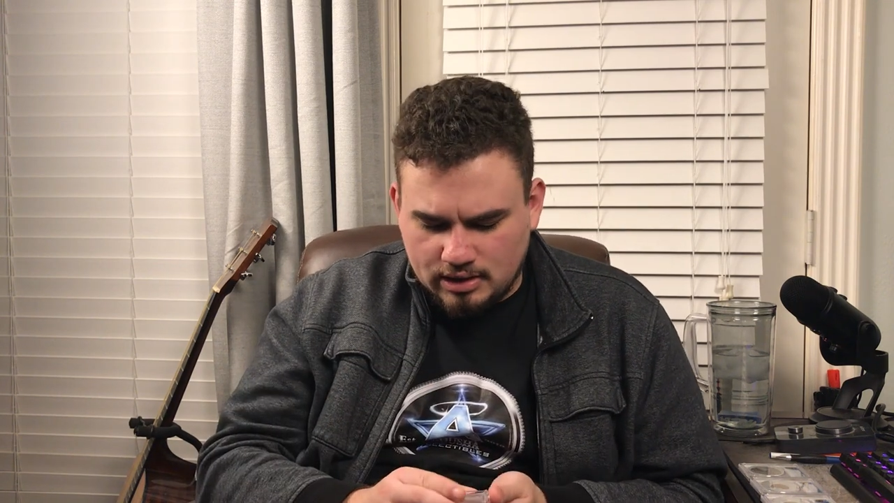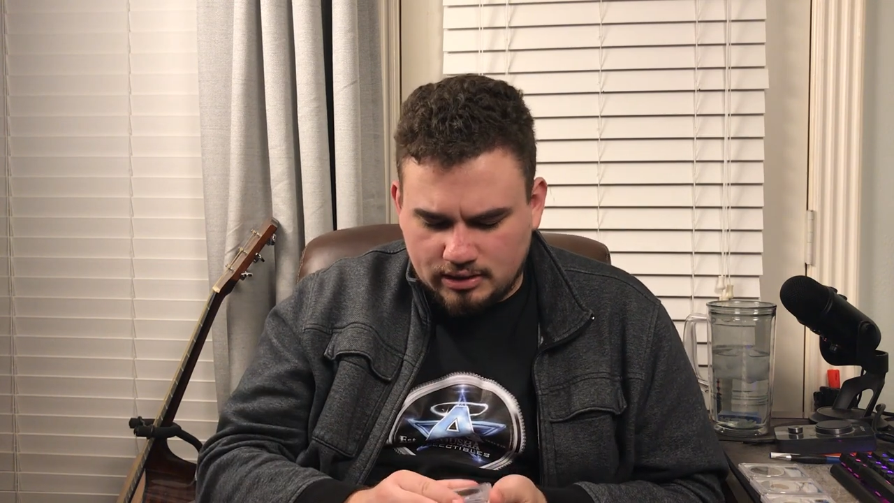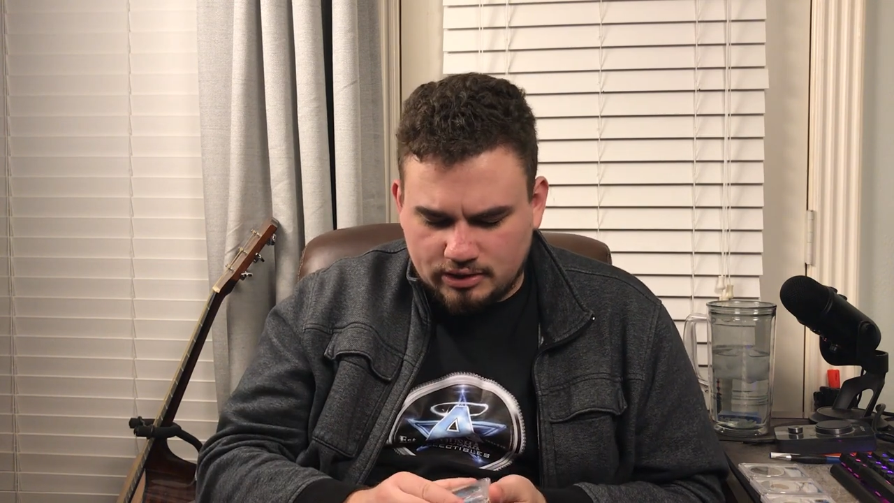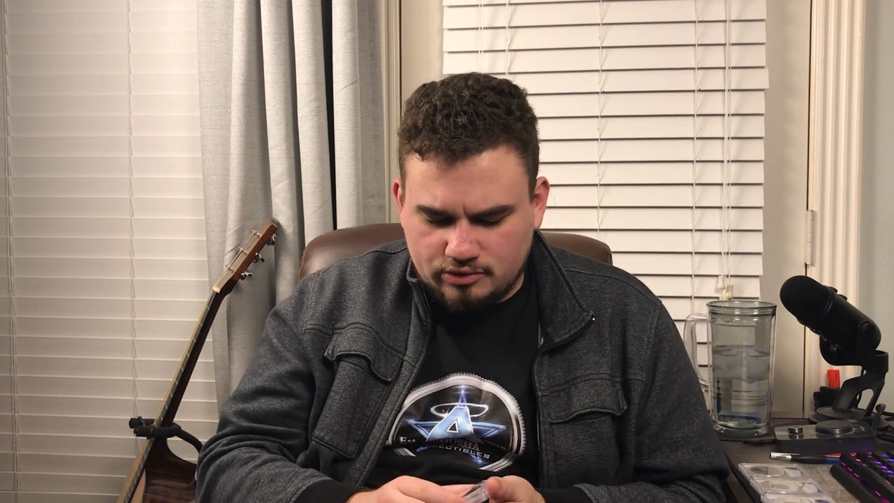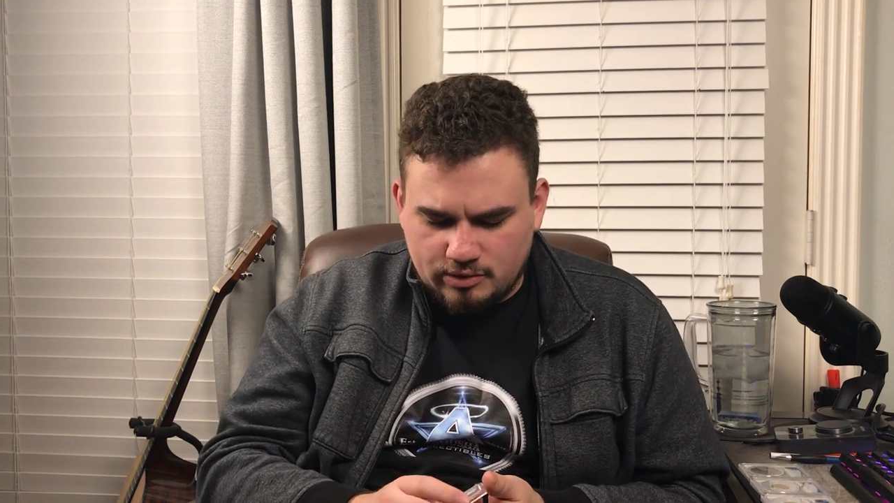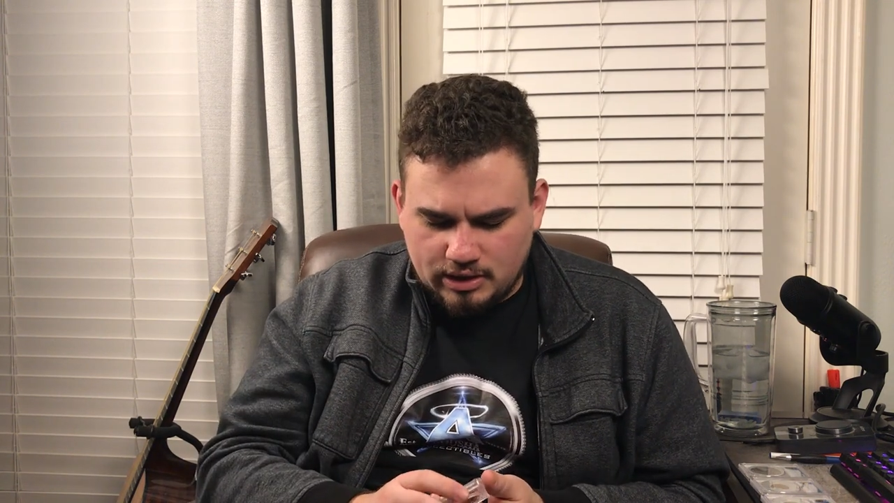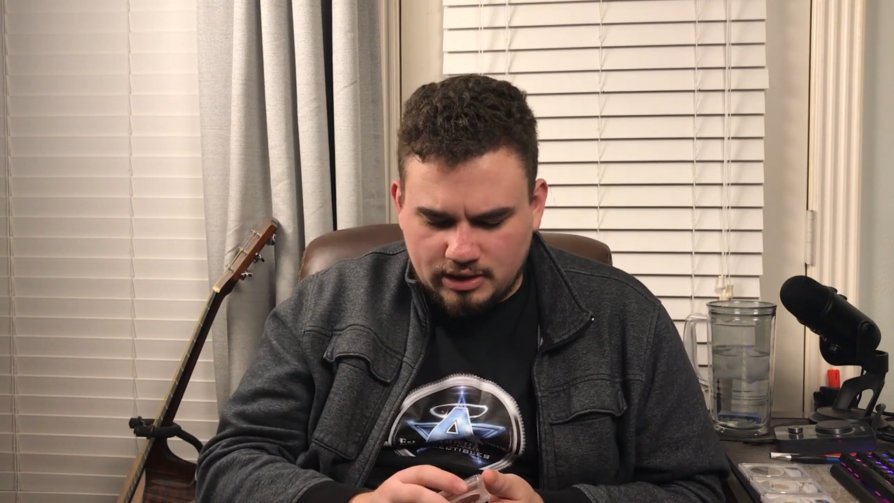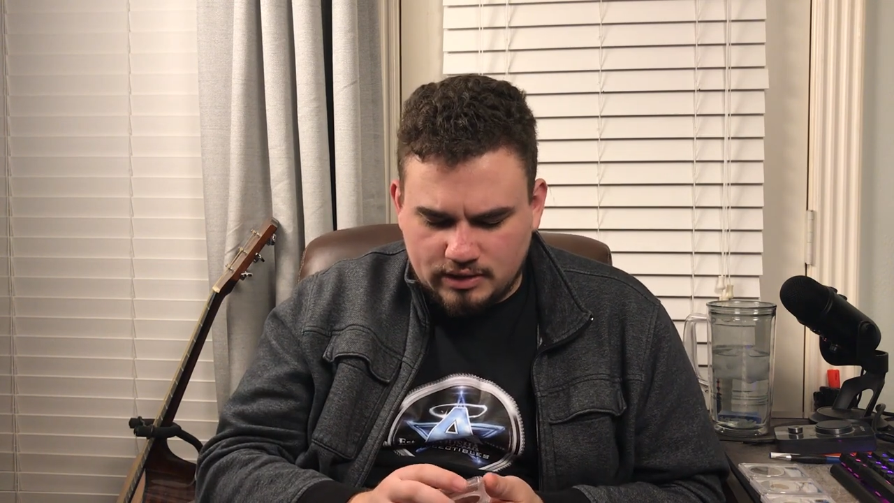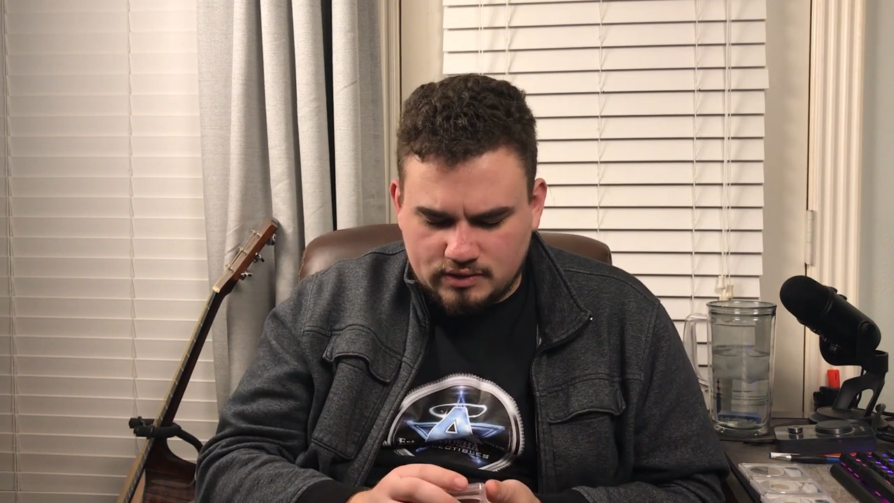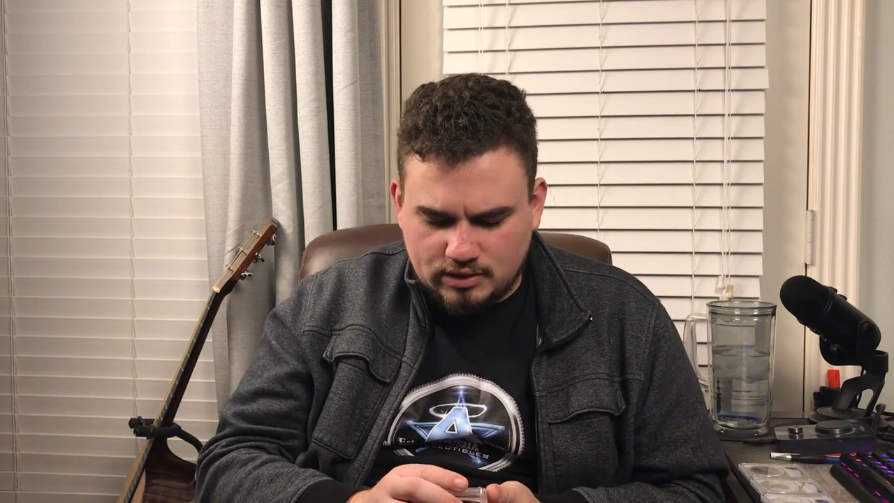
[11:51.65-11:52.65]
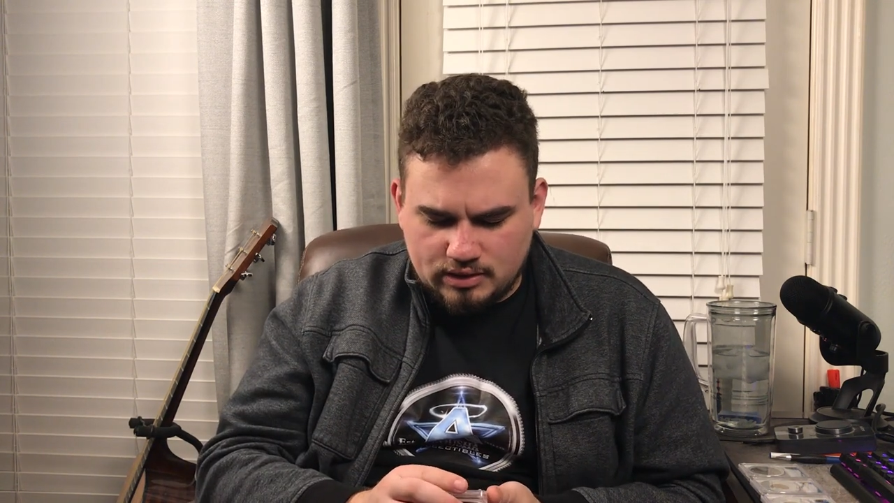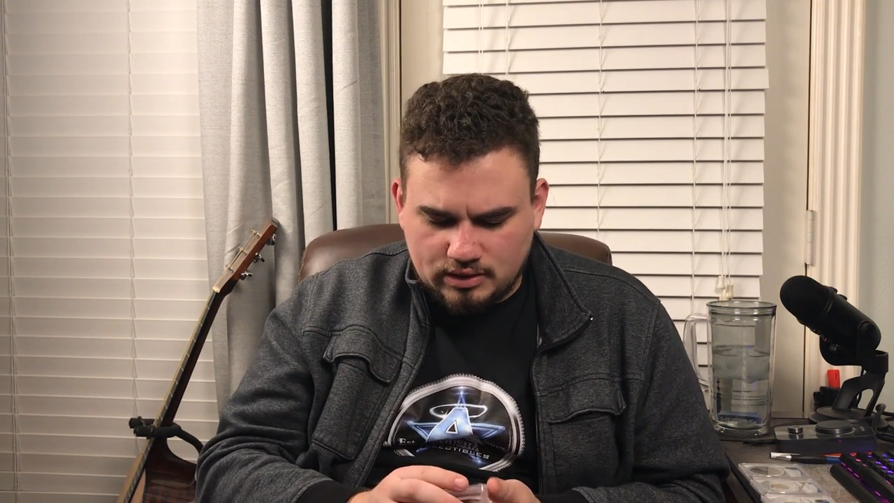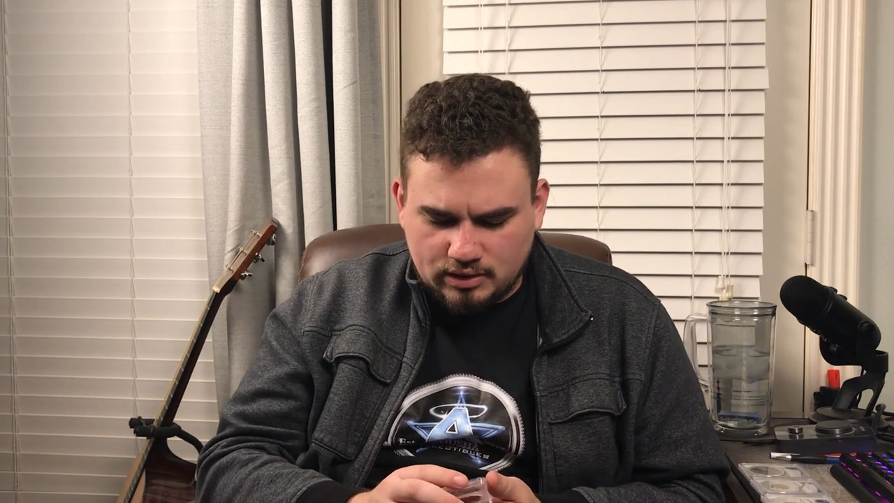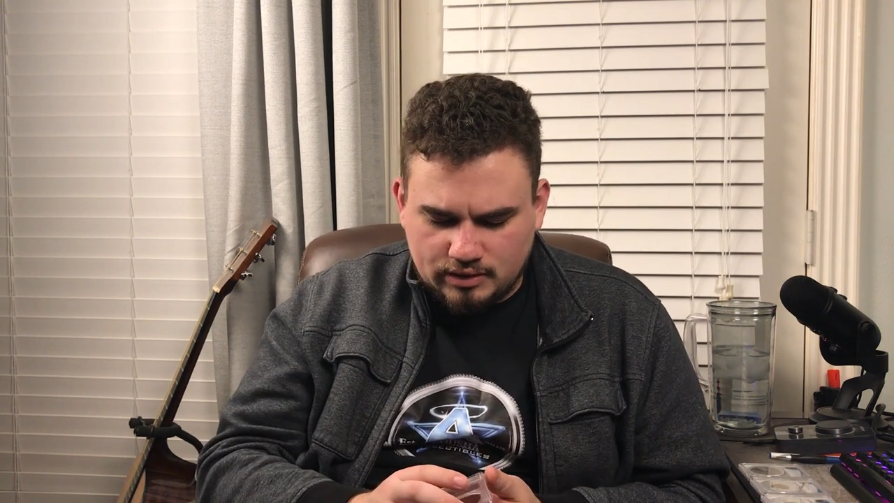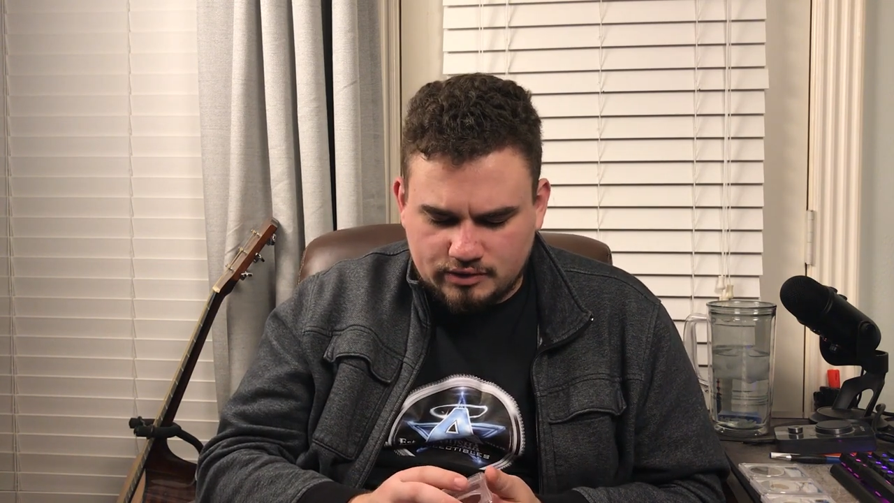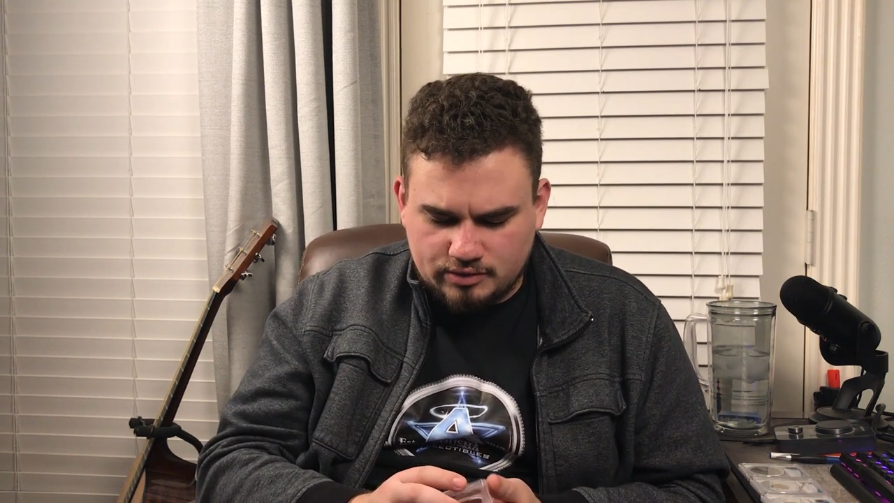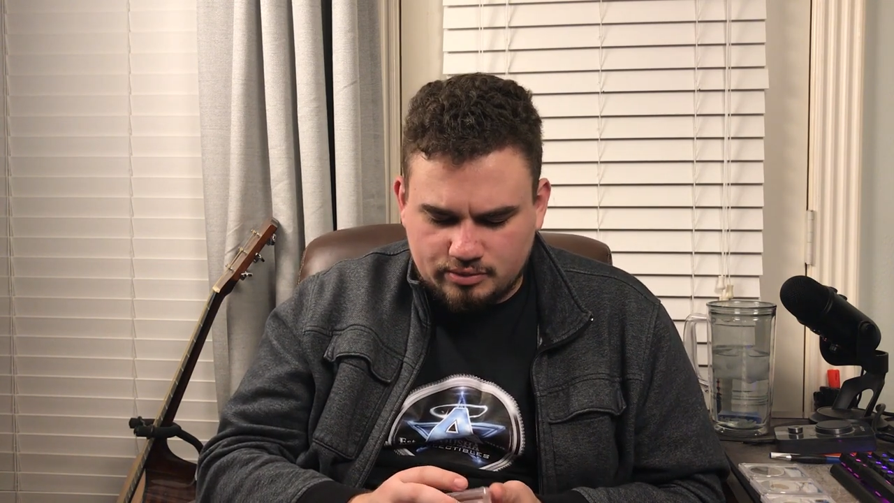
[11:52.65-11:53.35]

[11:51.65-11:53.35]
Not too many hits. I think the luster